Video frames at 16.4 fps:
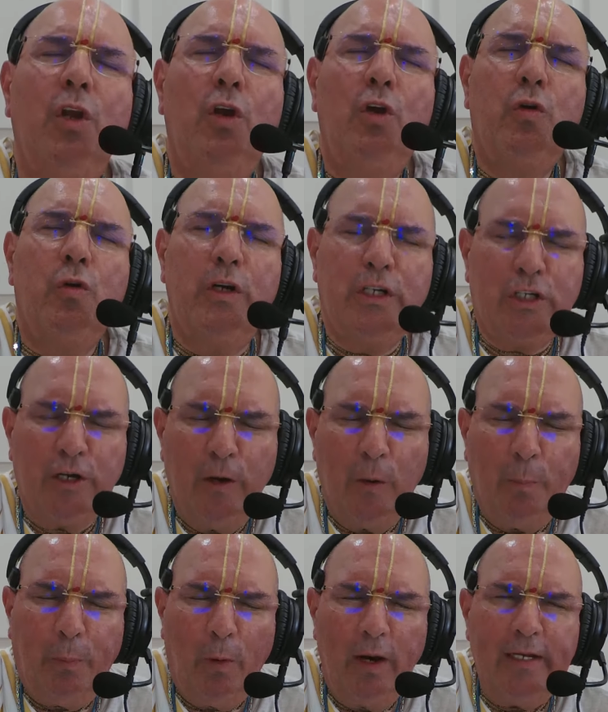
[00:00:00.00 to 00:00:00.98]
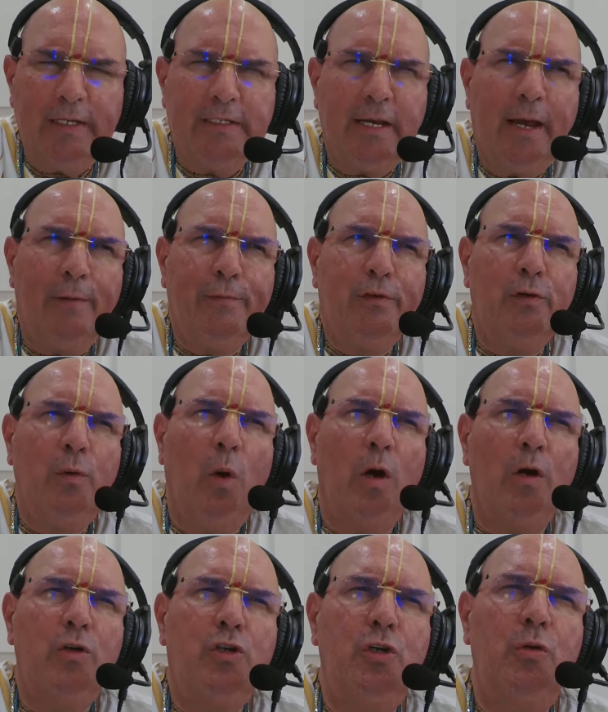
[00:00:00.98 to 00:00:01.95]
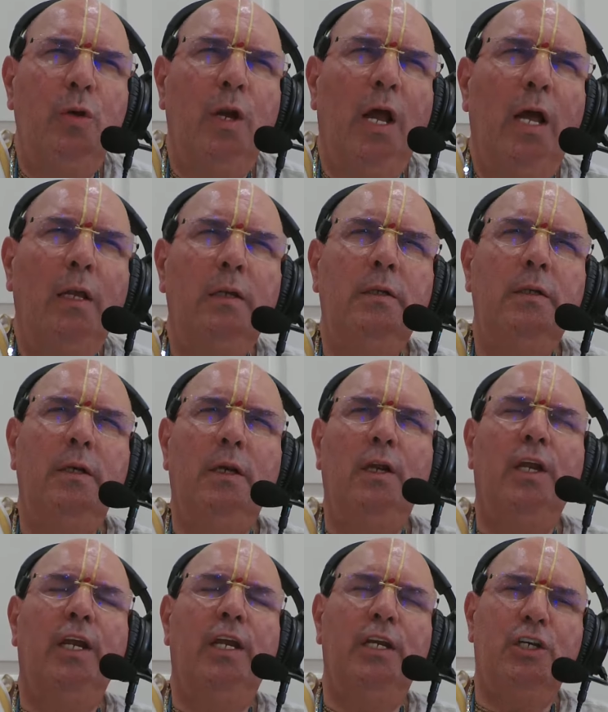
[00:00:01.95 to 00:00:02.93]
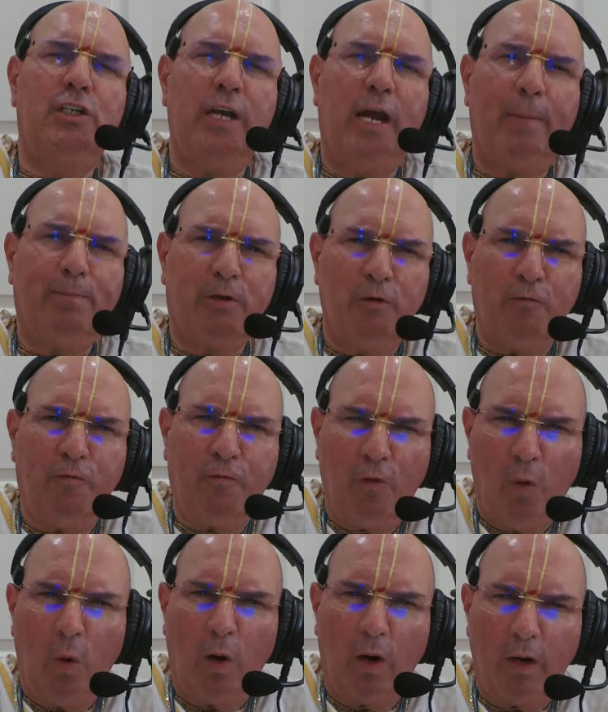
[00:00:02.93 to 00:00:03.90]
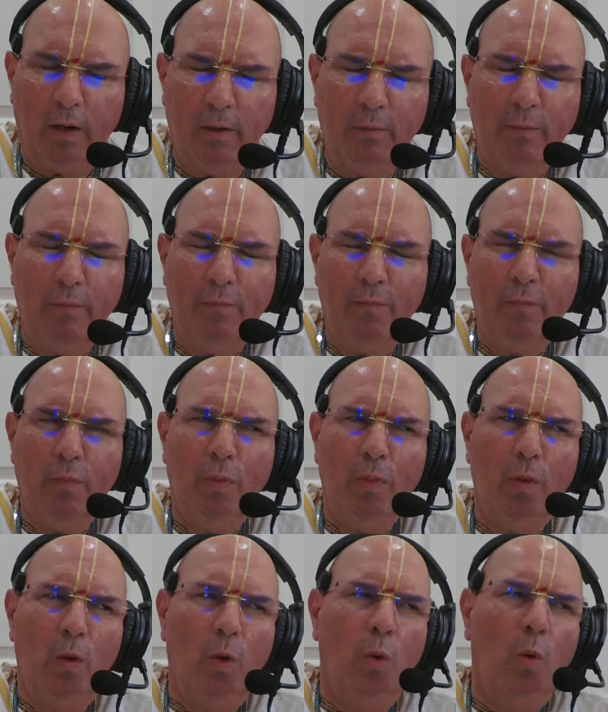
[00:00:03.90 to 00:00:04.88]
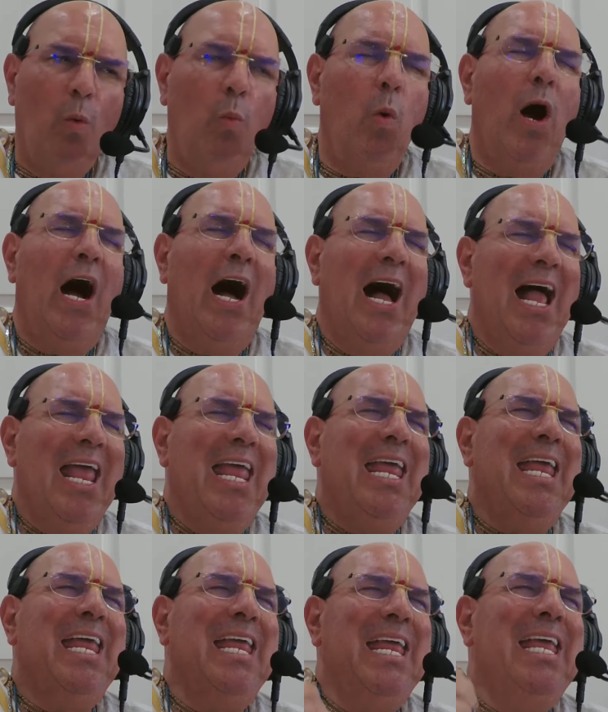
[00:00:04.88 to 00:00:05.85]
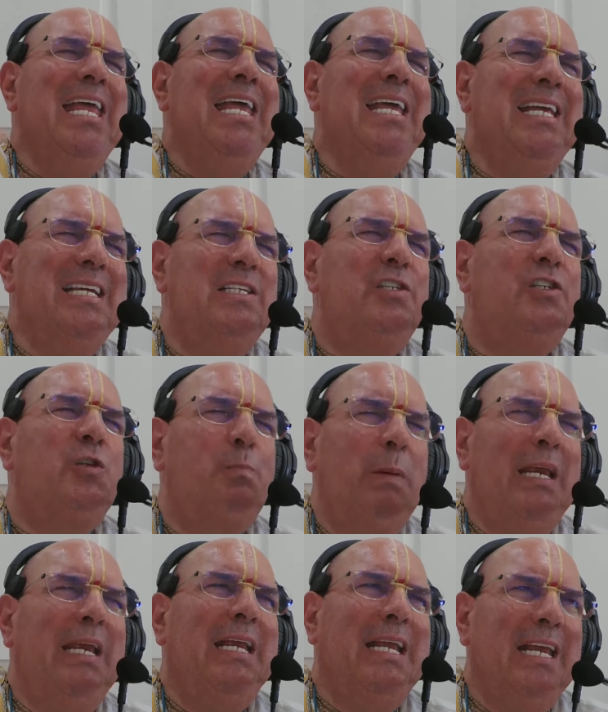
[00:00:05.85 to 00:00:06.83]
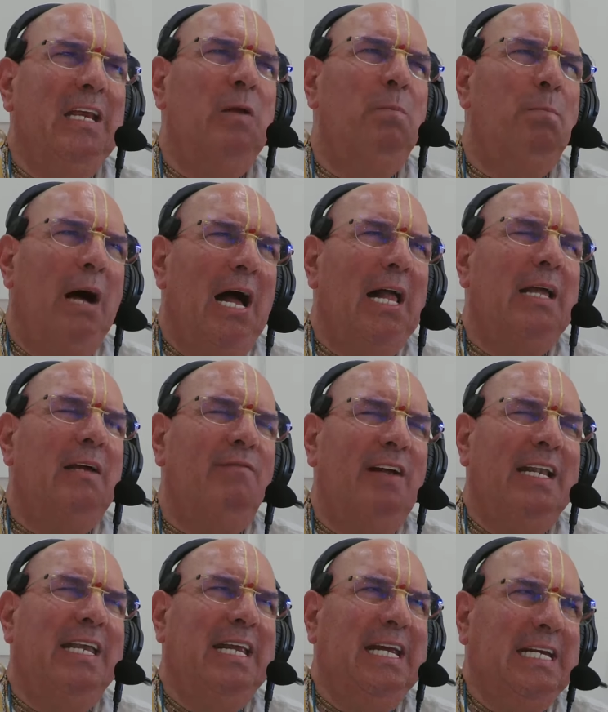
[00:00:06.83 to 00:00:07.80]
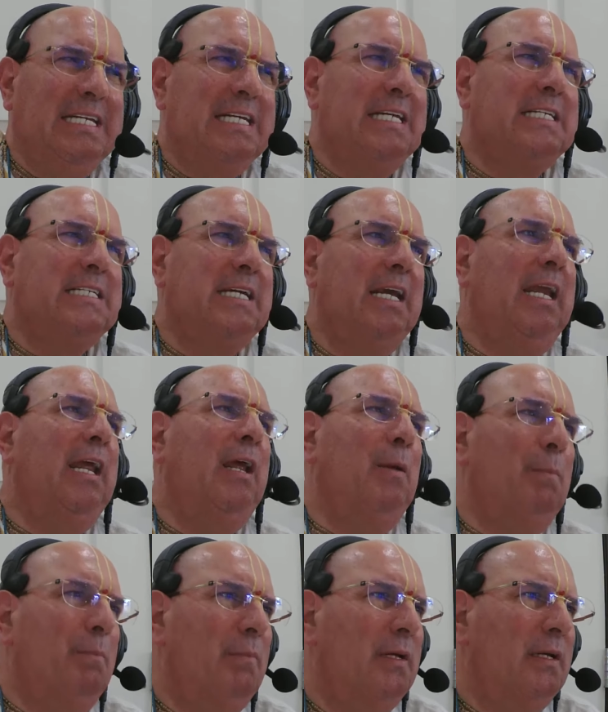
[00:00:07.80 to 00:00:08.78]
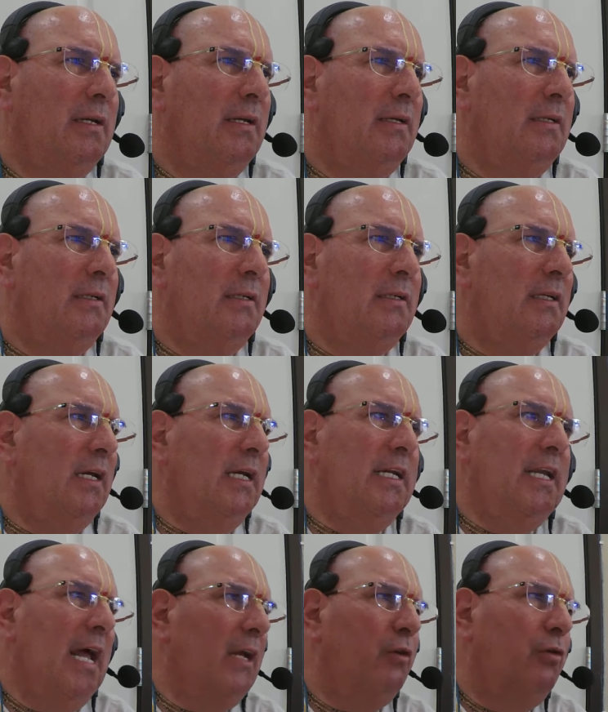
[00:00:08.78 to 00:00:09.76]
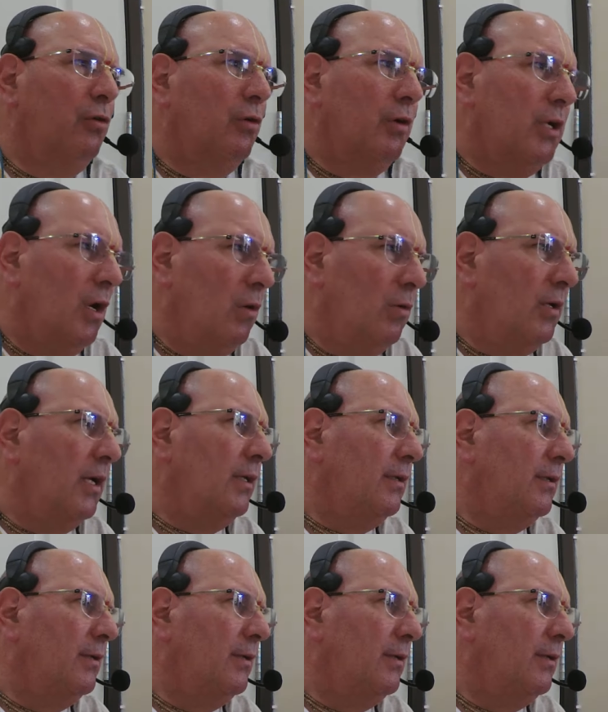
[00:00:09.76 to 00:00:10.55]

Krishna points out to Arjuna in chapter 4 why he is speaking Bhagavad Gita to him and not Duryodhana.